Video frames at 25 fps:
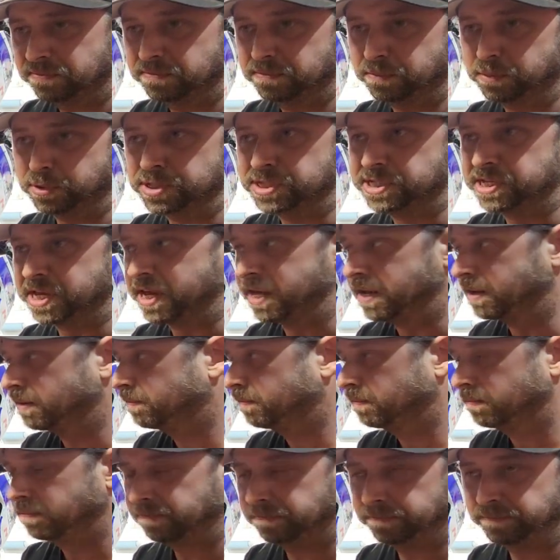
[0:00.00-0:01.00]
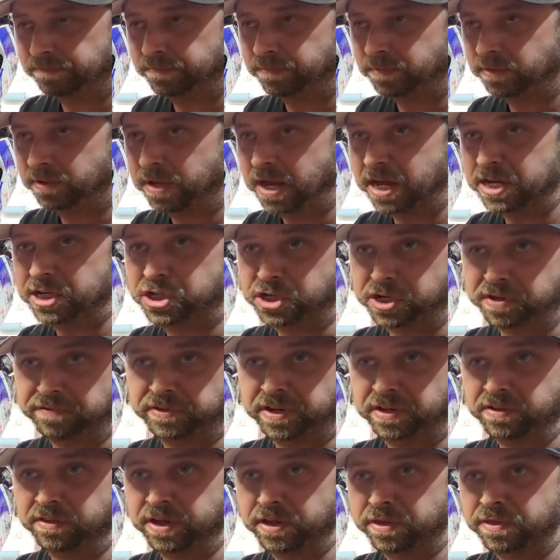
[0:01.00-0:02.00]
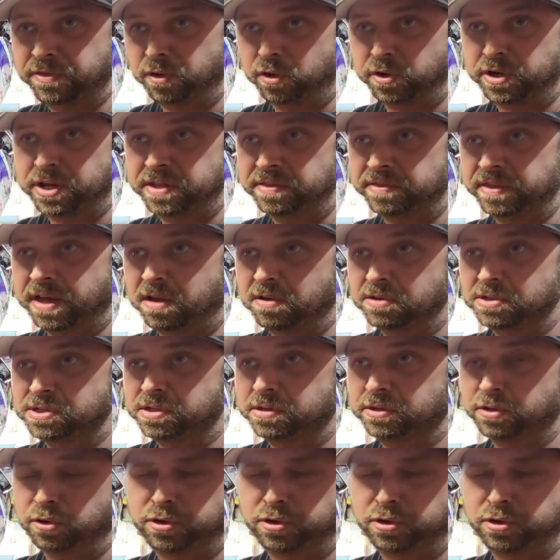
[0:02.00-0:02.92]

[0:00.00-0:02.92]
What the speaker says: we'll say I shift at like 13,000,